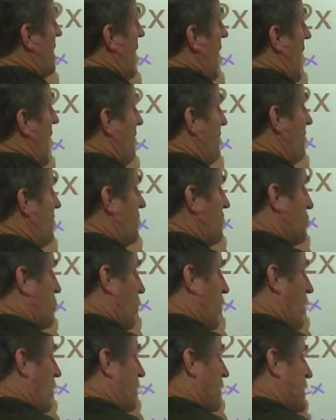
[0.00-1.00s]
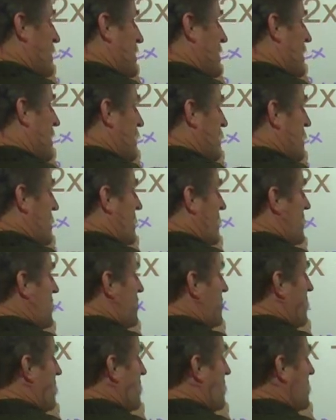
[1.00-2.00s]
Half of 12 is 6, 6
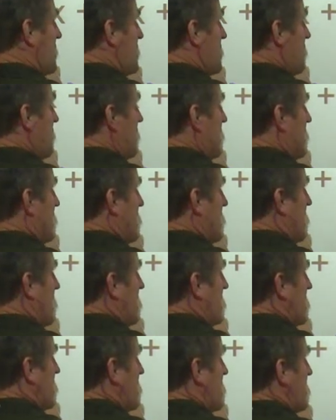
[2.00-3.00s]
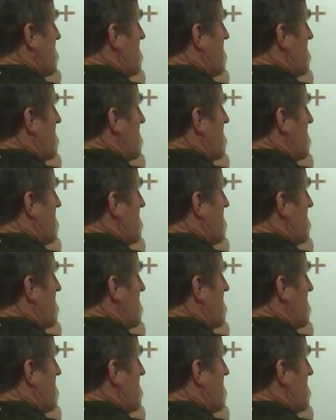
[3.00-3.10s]
squared is 36.